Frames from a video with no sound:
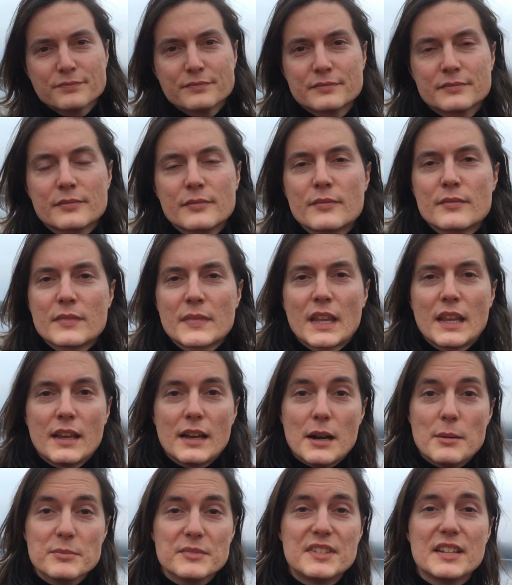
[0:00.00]

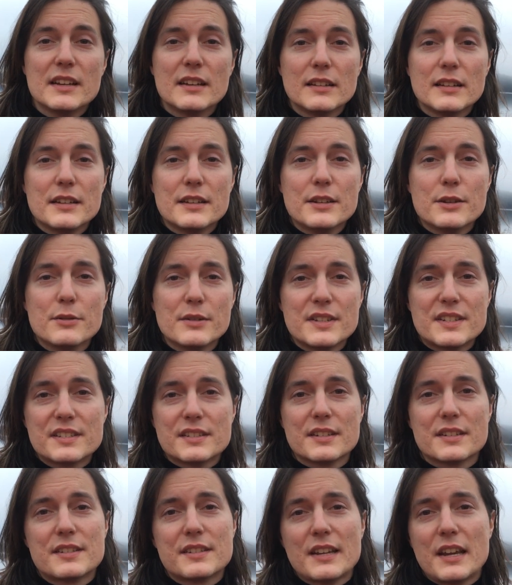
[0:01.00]
I'm telling you it's
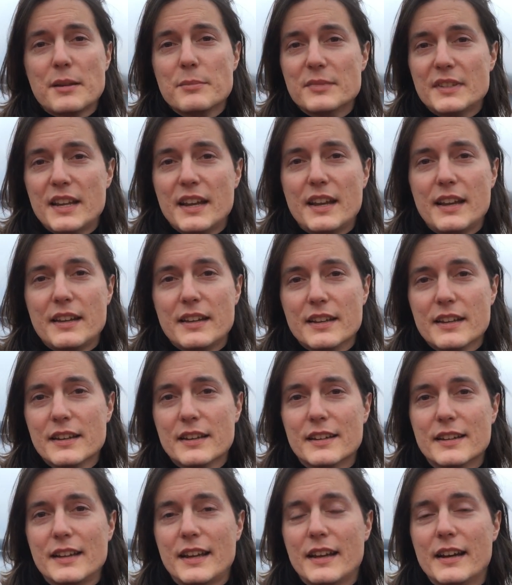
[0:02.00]
the same day
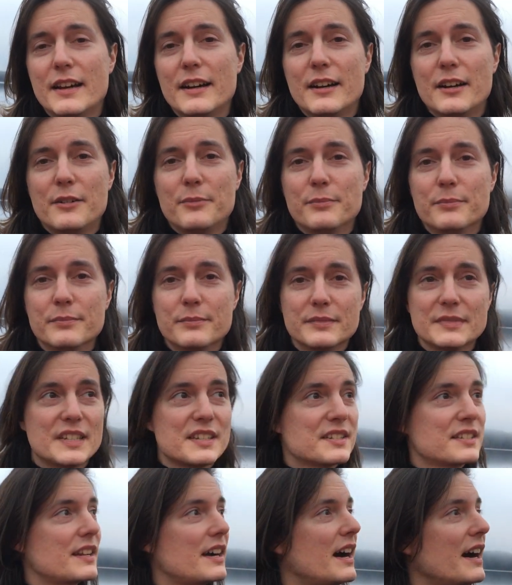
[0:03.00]
um,
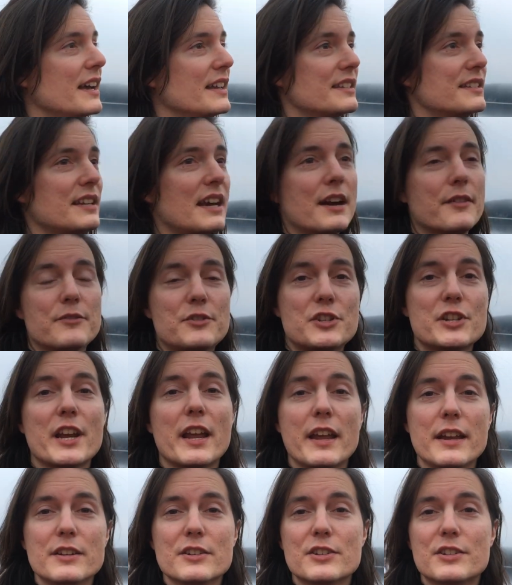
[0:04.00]
the skies have
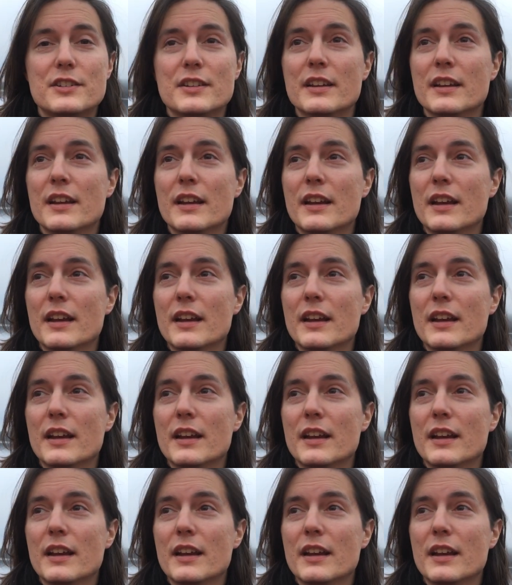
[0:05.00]
changed